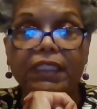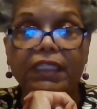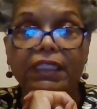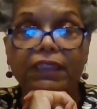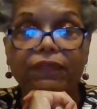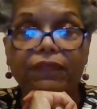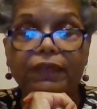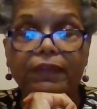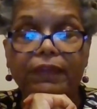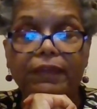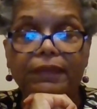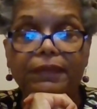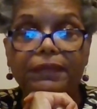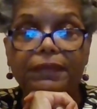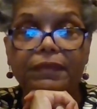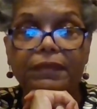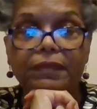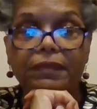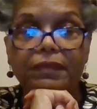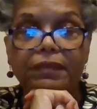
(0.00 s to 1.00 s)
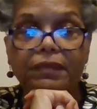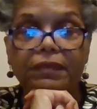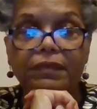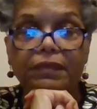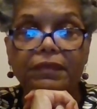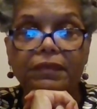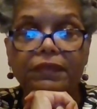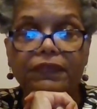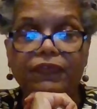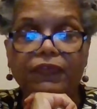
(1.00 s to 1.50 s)
thankful
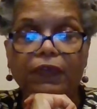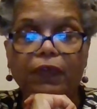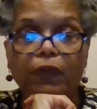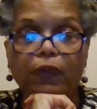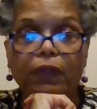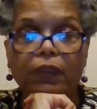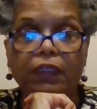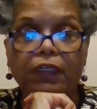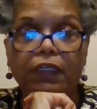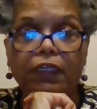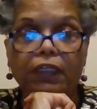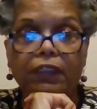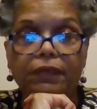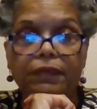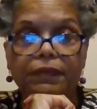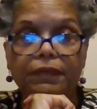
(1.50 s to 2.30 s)
for